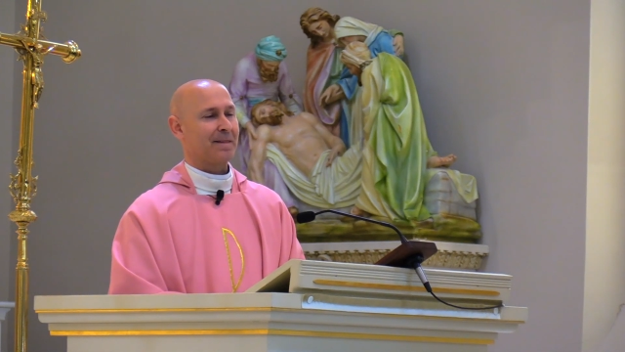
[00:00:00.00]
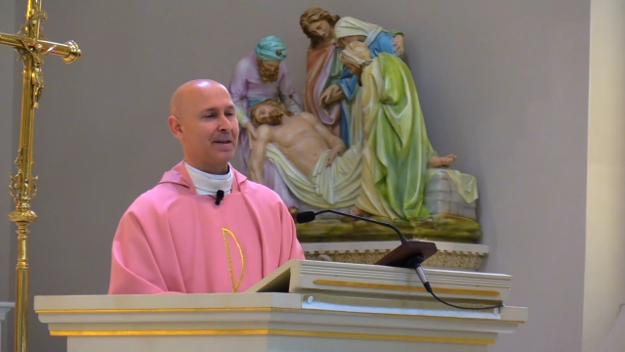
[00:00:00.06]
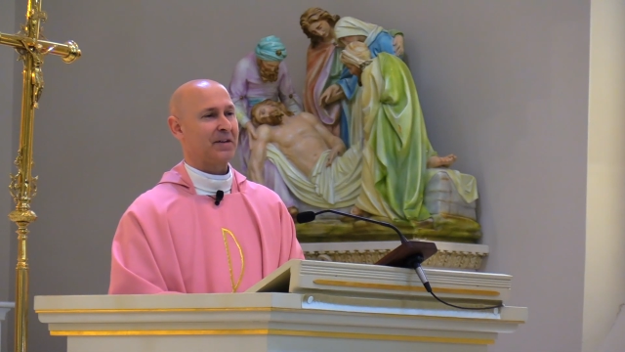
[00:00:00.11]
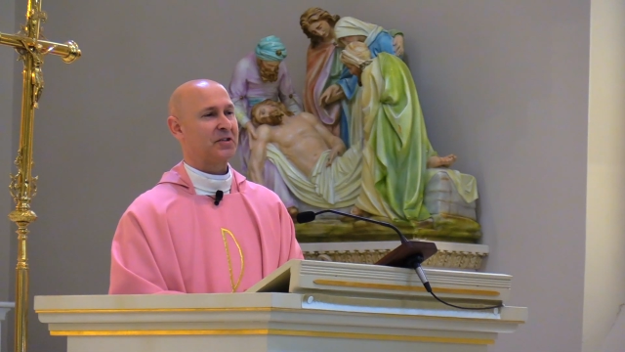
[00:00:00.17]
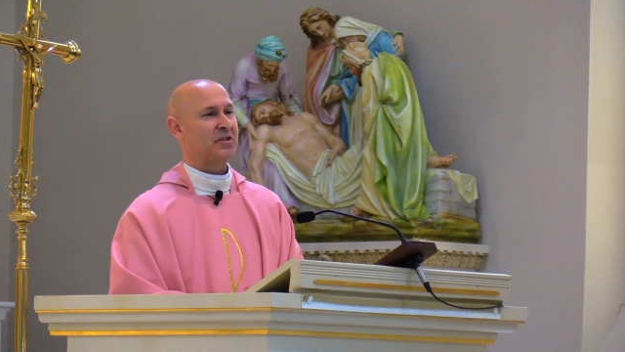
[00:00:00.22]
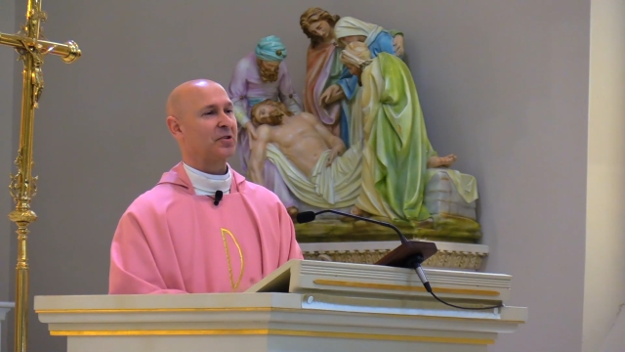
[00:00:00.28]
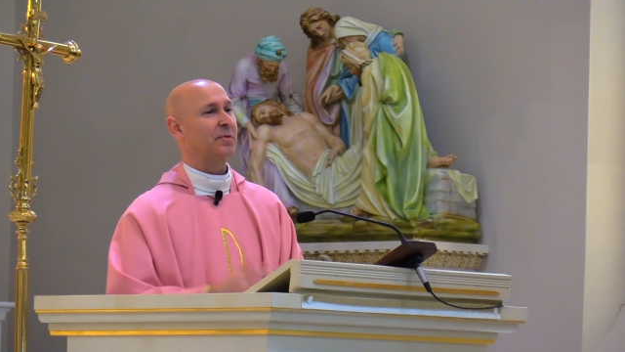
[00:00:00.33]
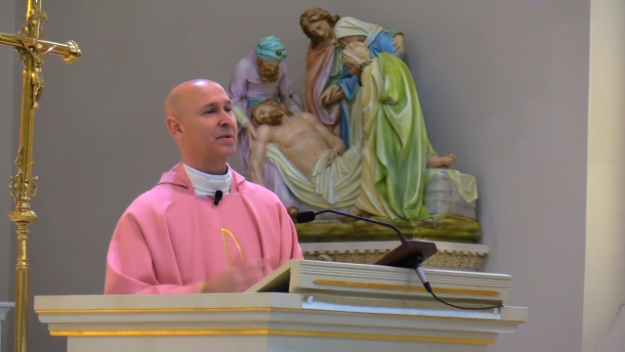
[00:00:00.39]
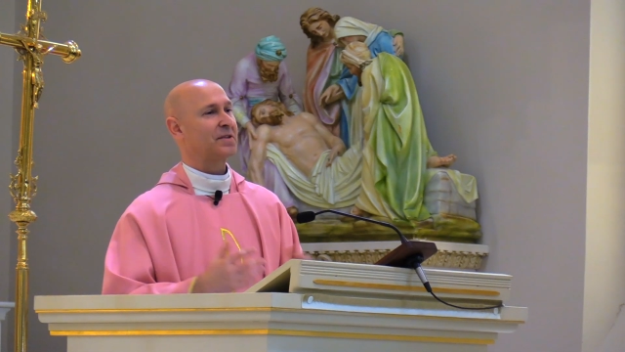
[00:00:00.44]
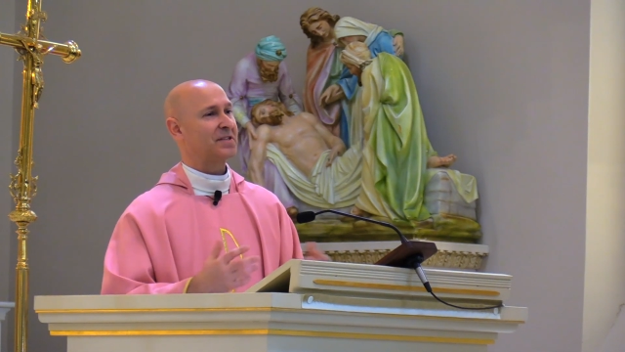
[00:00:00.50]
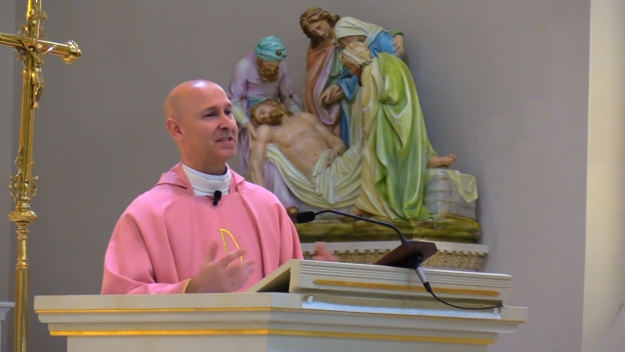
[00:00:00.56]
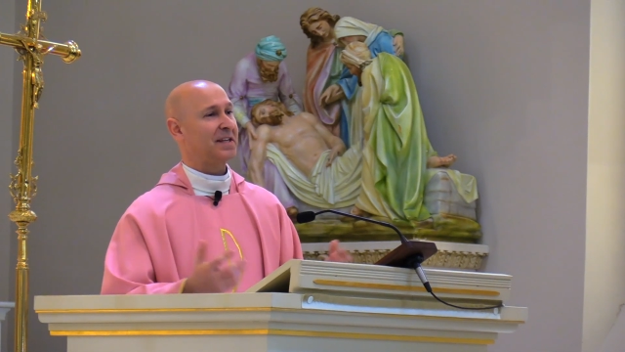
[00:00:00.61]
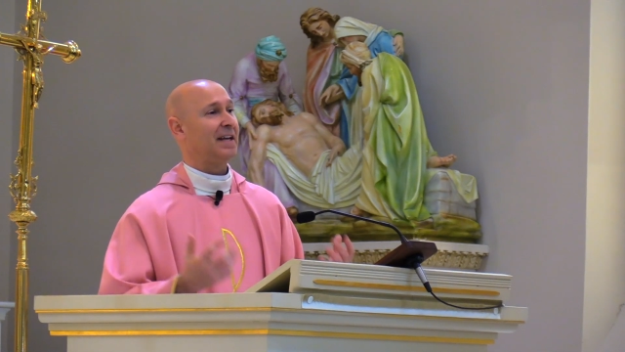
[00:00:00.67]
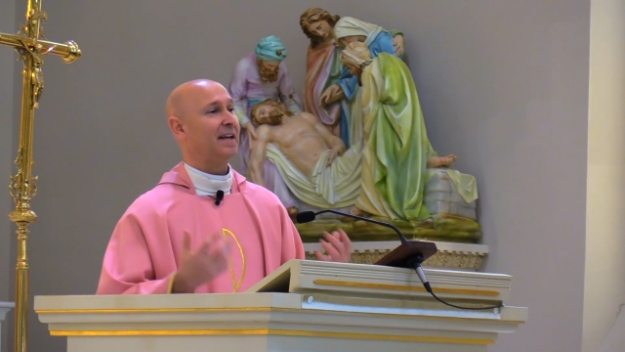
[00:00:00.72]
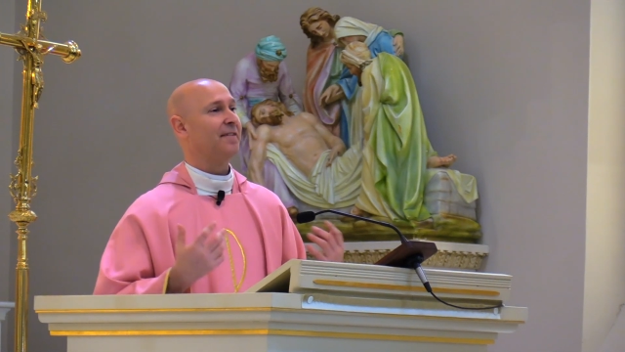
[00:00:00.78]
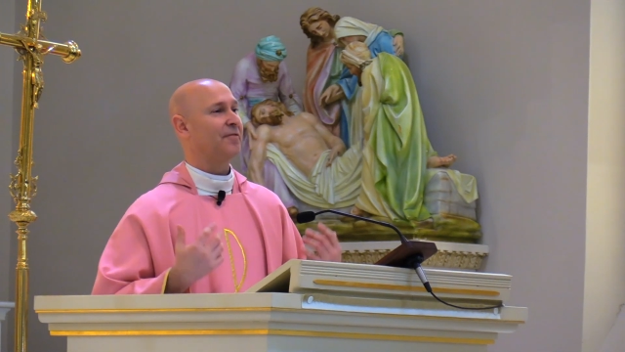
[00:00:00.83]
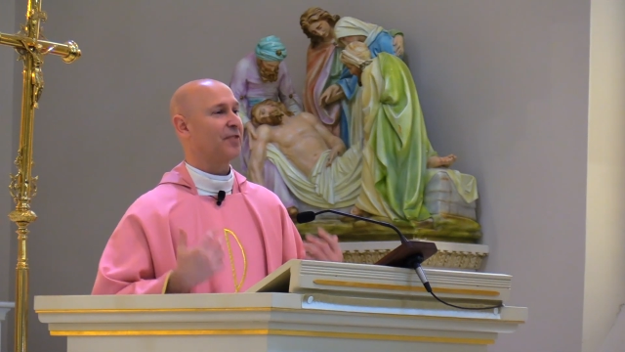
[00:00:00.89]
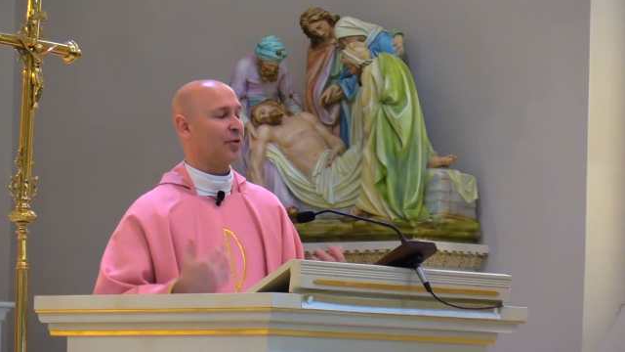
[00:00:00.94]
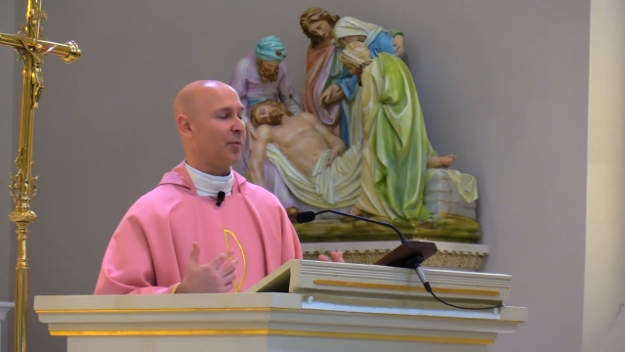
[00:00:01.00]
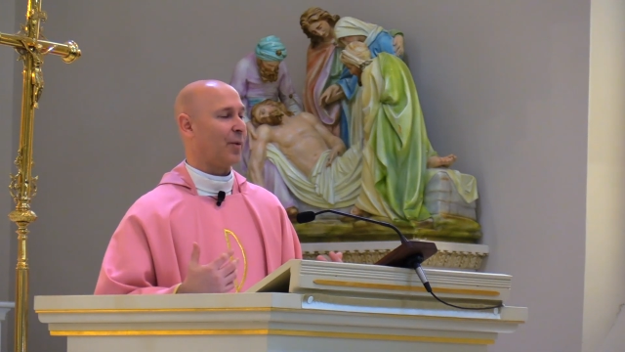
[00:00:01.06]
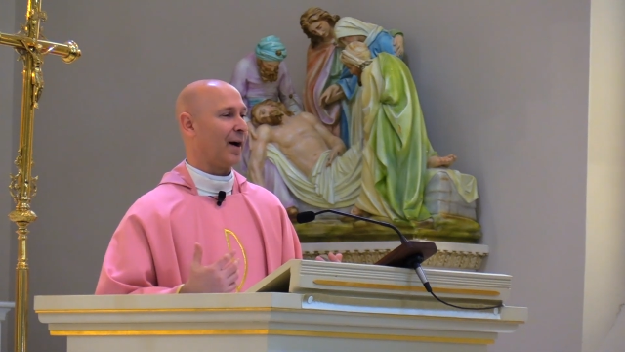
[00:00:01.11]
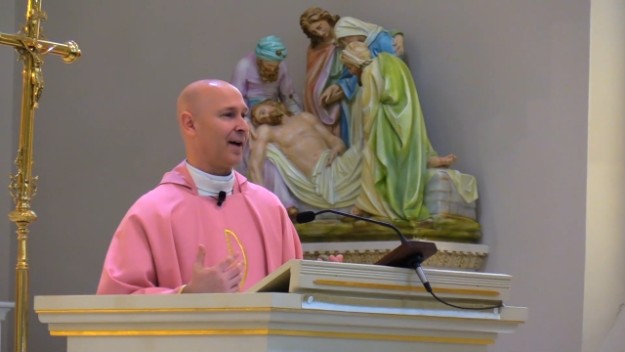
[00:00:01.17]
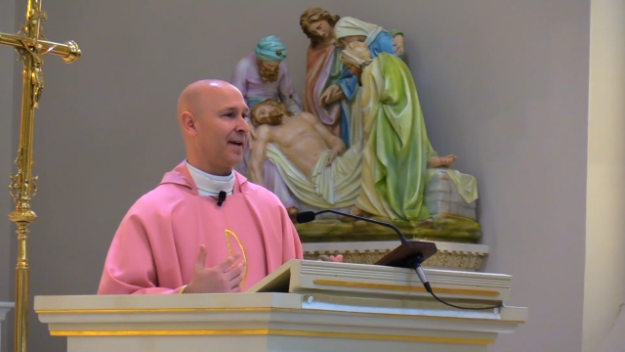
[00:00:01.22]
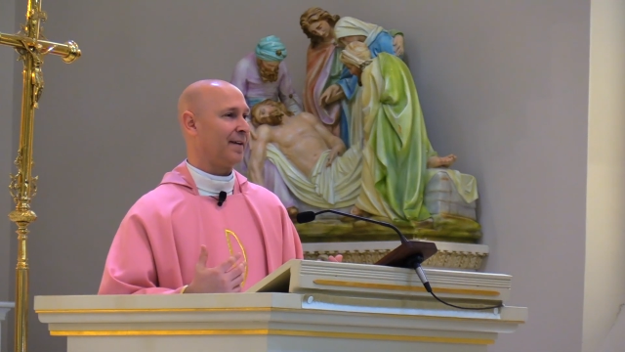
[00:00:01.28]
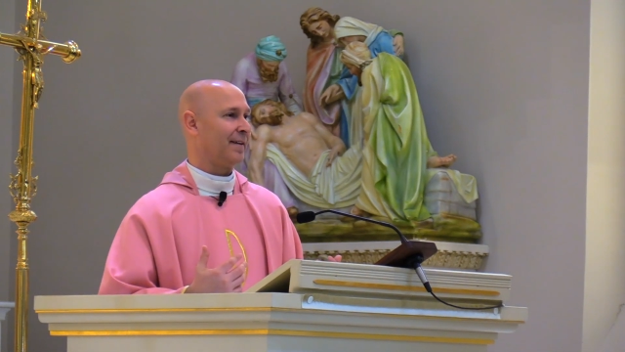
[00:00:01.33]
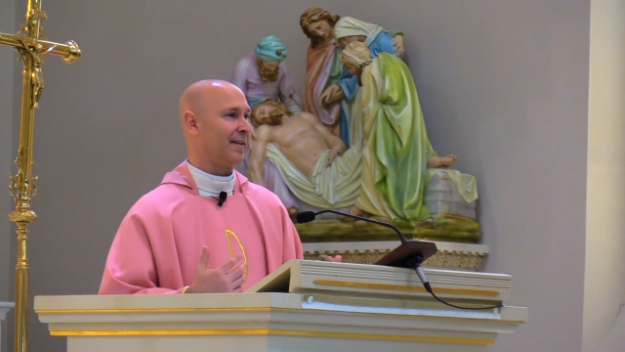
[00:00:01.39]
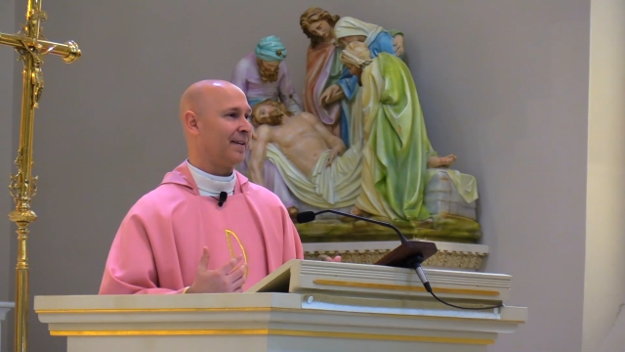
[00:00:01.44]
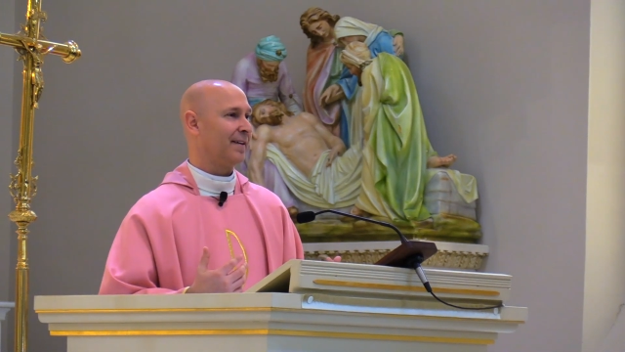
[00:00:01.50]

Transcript: and to receive the one